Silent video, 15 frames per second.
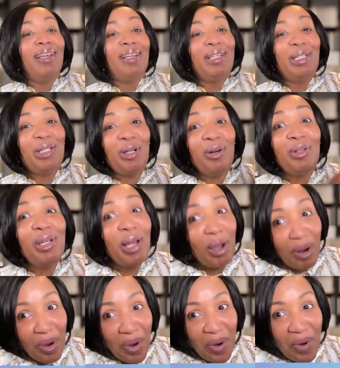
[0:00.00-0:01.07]
you'll
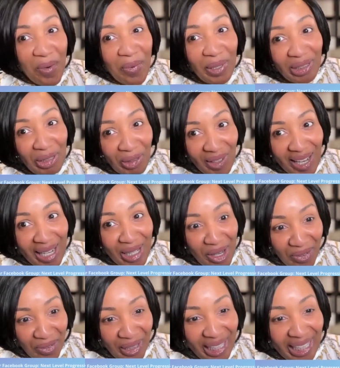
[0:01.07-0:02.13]
know when you're getting
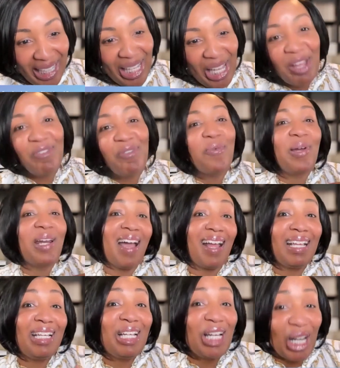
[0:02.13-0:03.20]
the free gift when
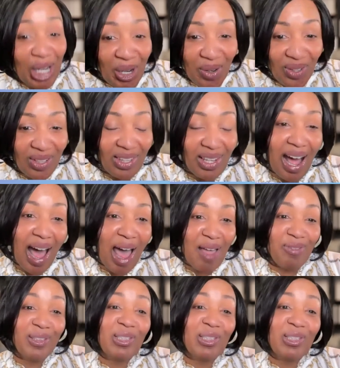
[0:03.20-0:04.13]
I go live.